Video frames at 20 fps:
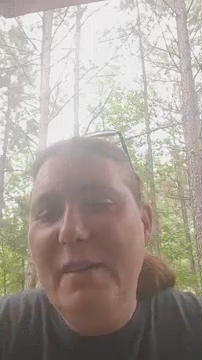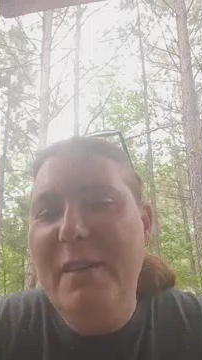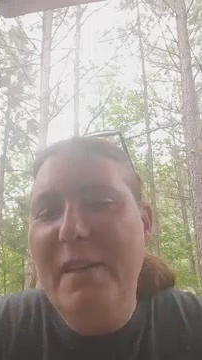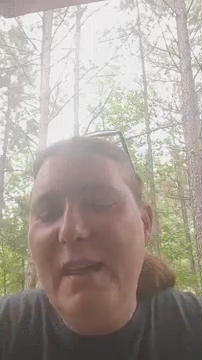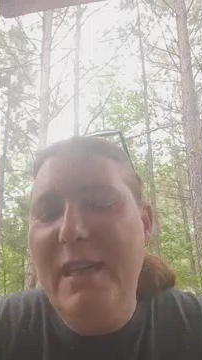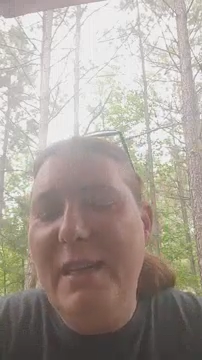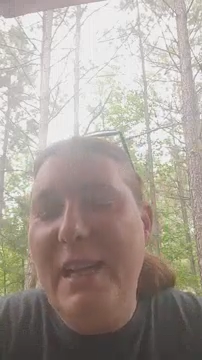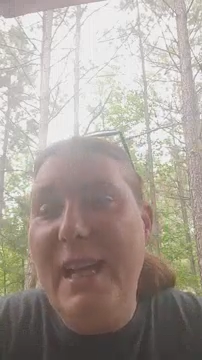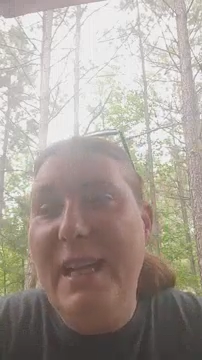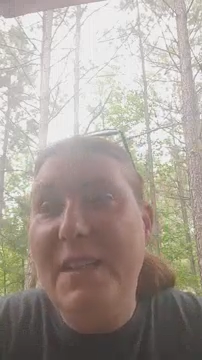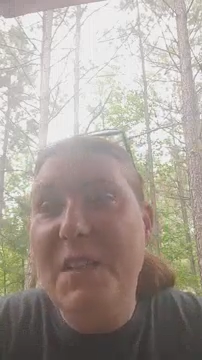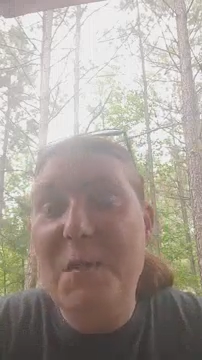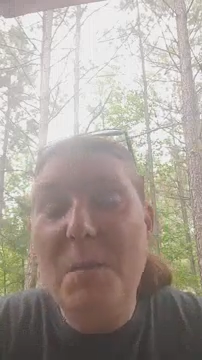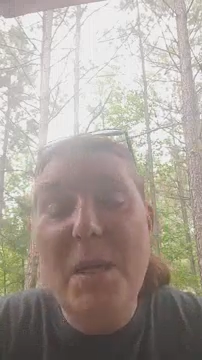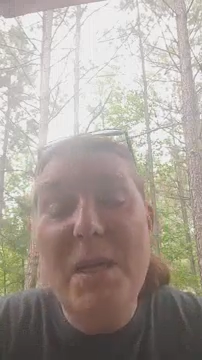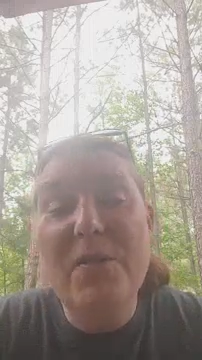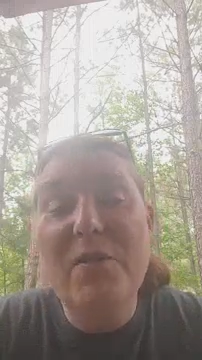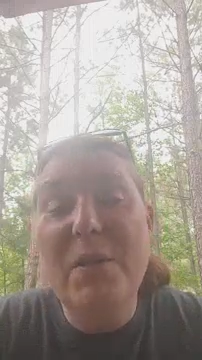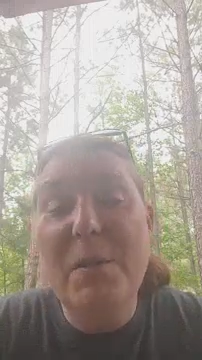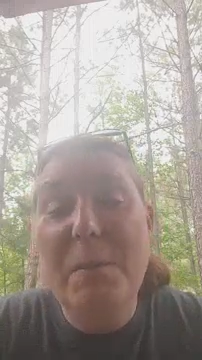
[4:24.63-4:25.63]
And, and
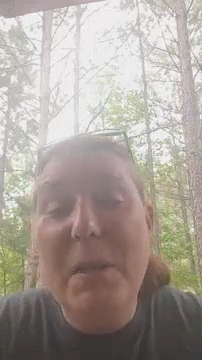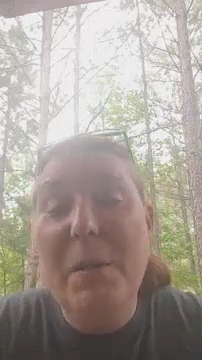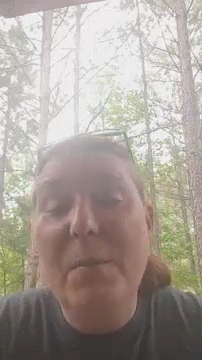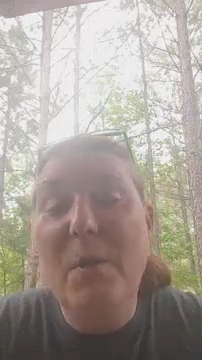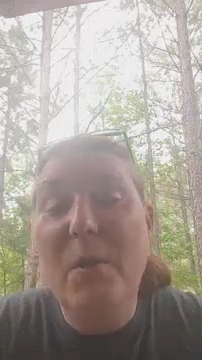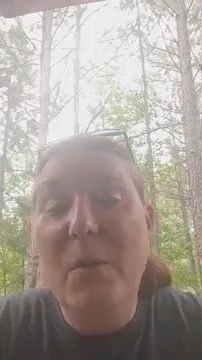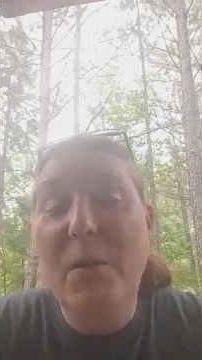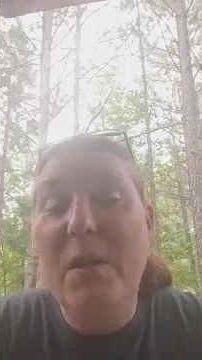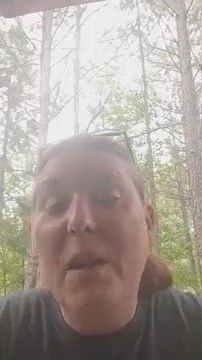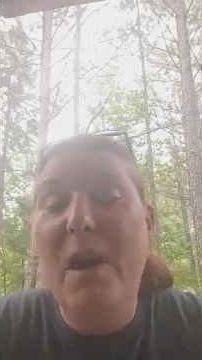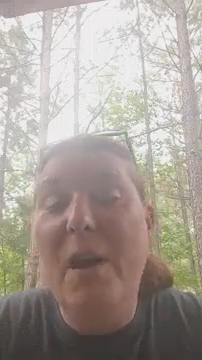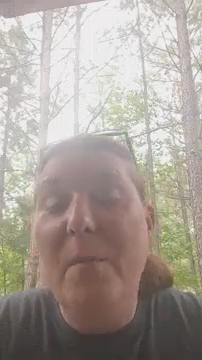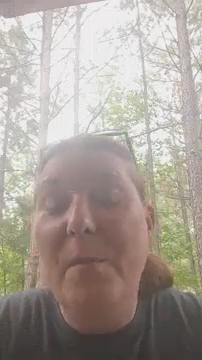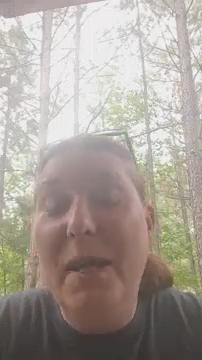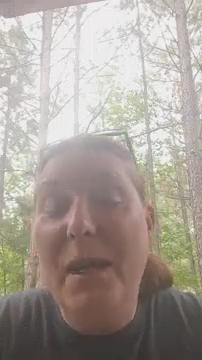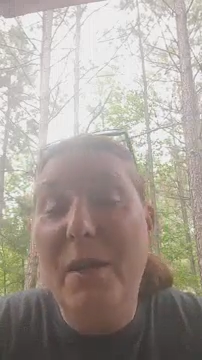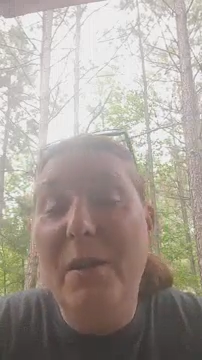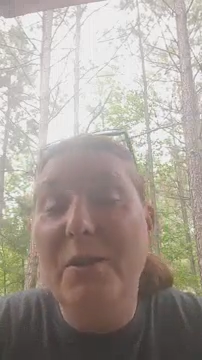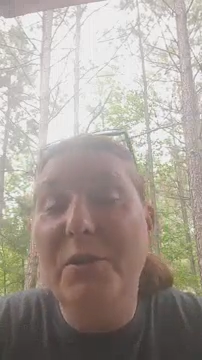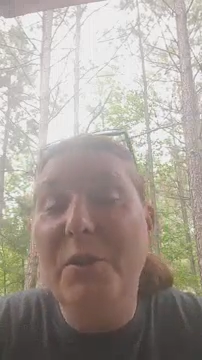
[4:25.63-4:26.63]
especially people who
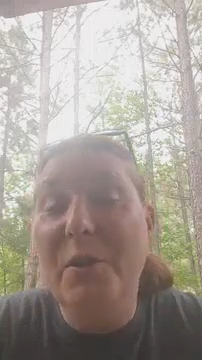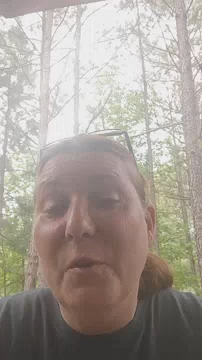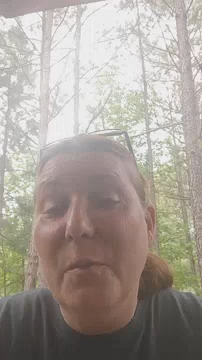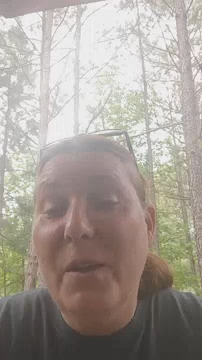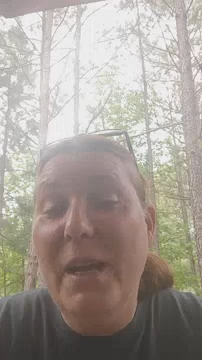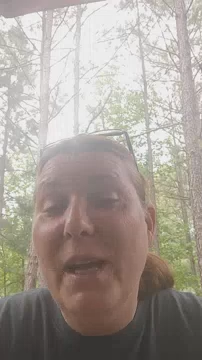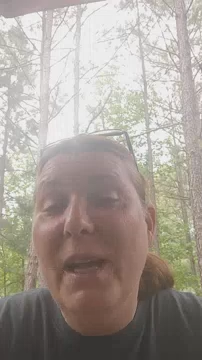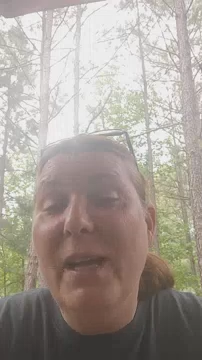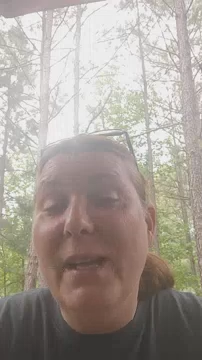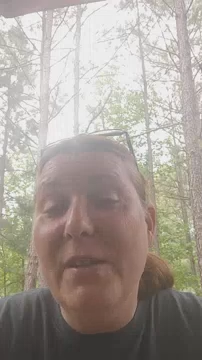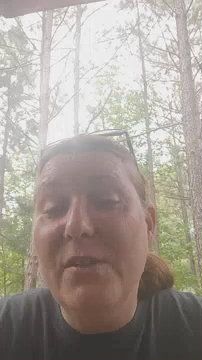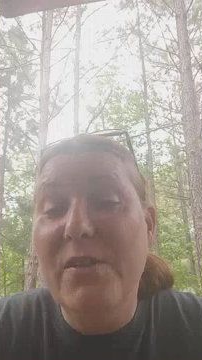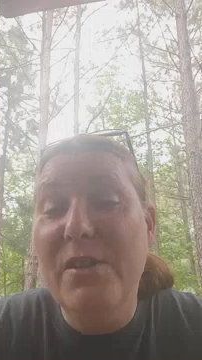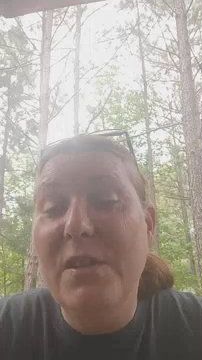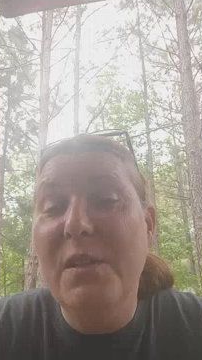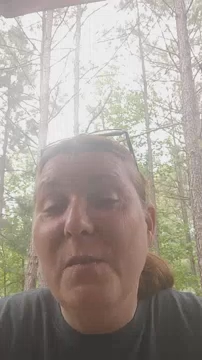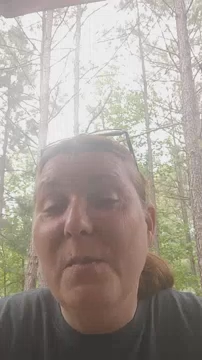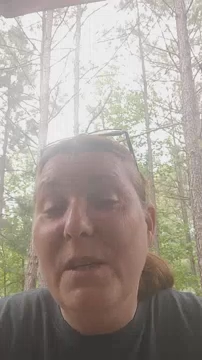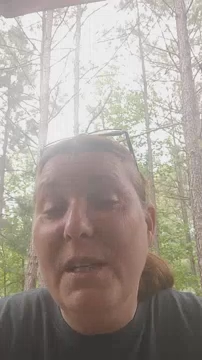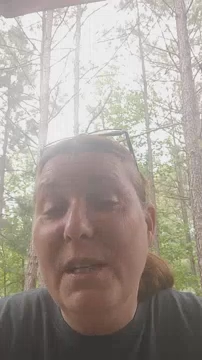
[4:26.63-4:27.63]
comment on your page
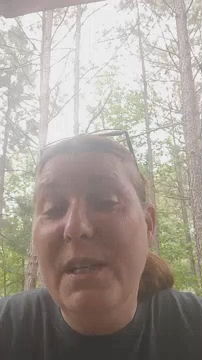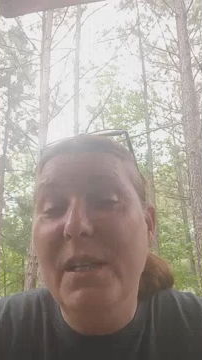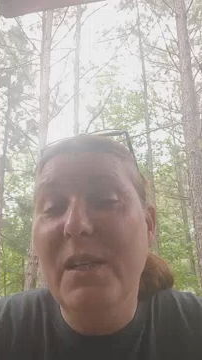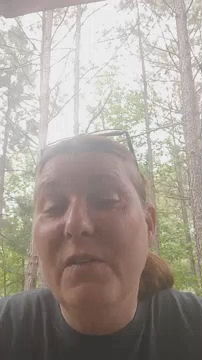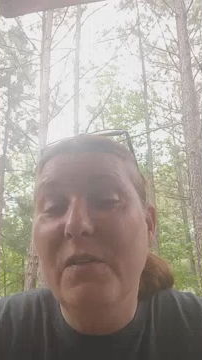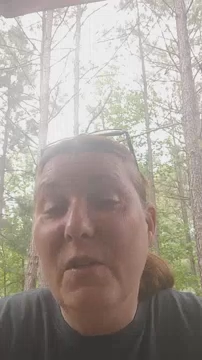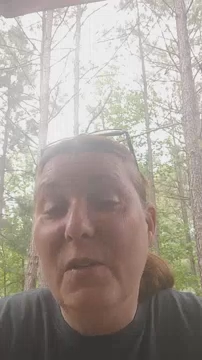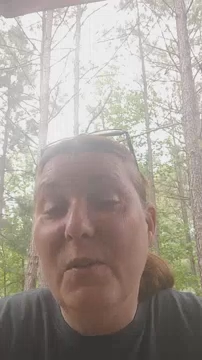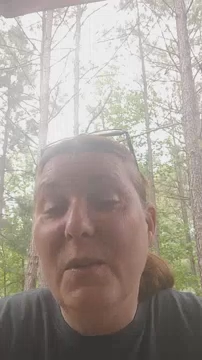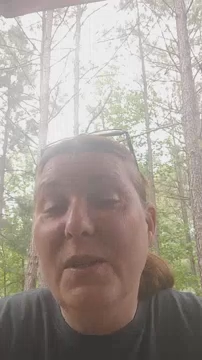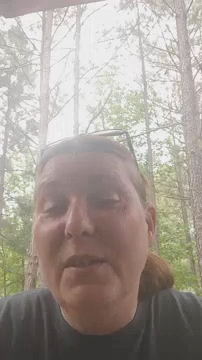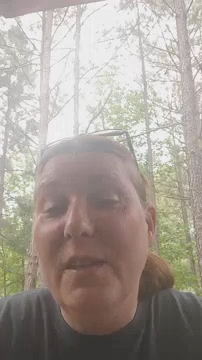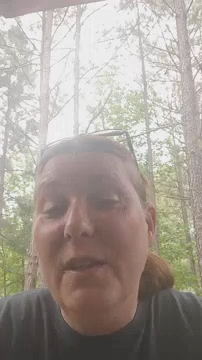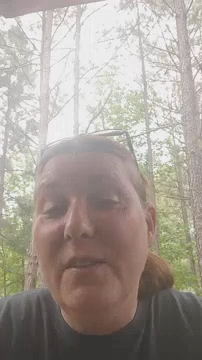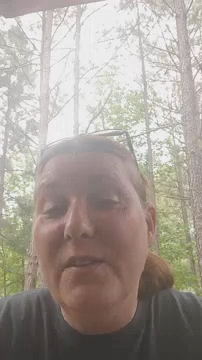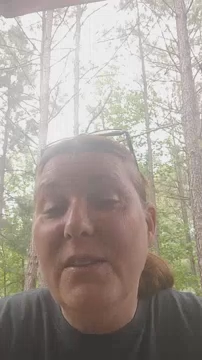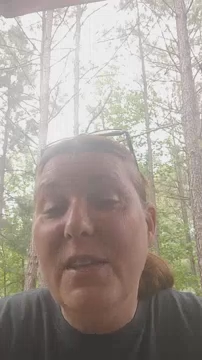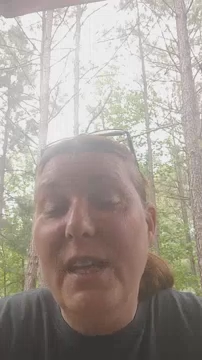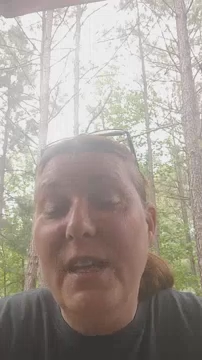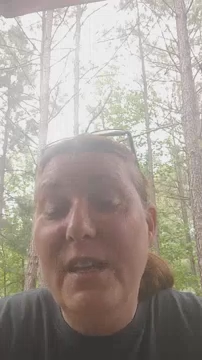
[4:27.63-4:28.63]
need to be careful what they say.